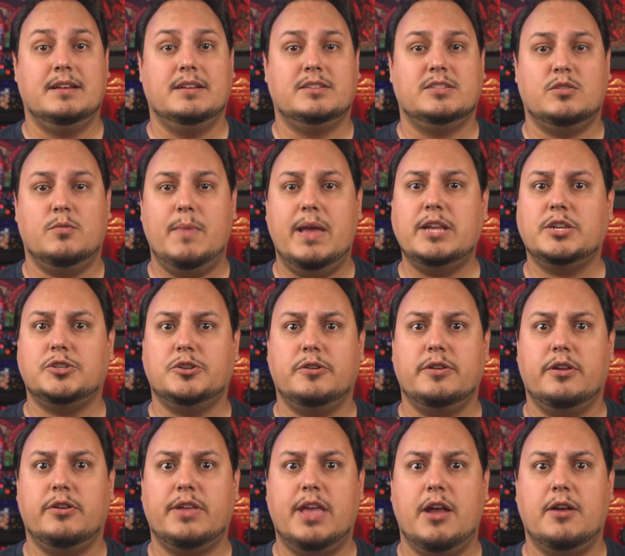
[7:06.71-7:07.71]
so make sure
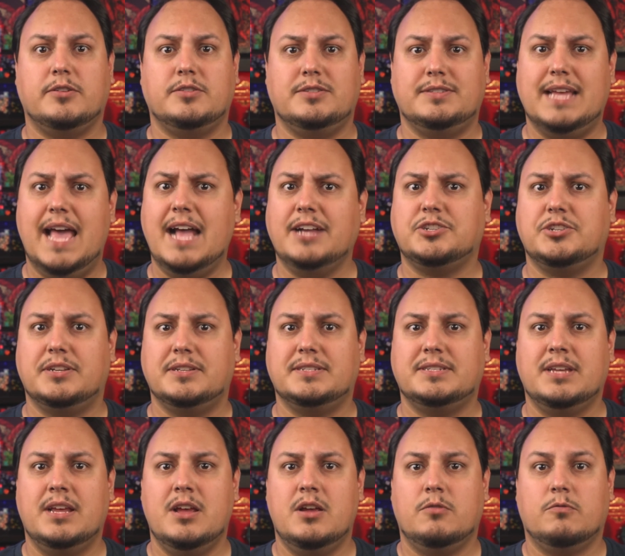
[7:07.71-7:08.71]
your character's
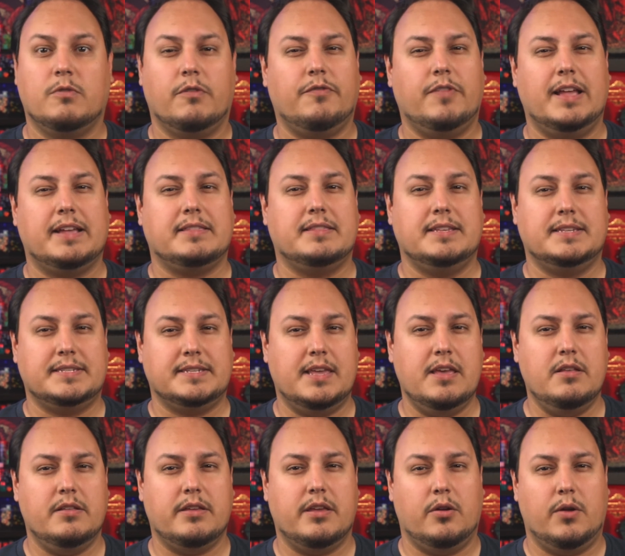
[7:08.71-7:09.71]
actions reflect the
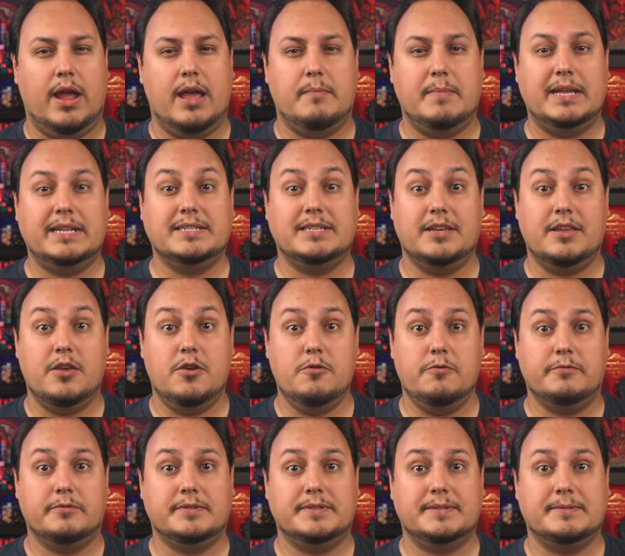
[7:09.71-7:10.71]
skill you're aiming to
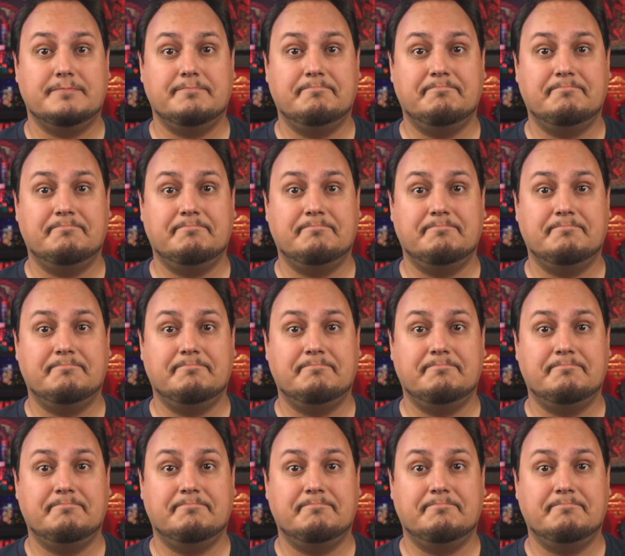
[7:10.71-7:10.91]
use.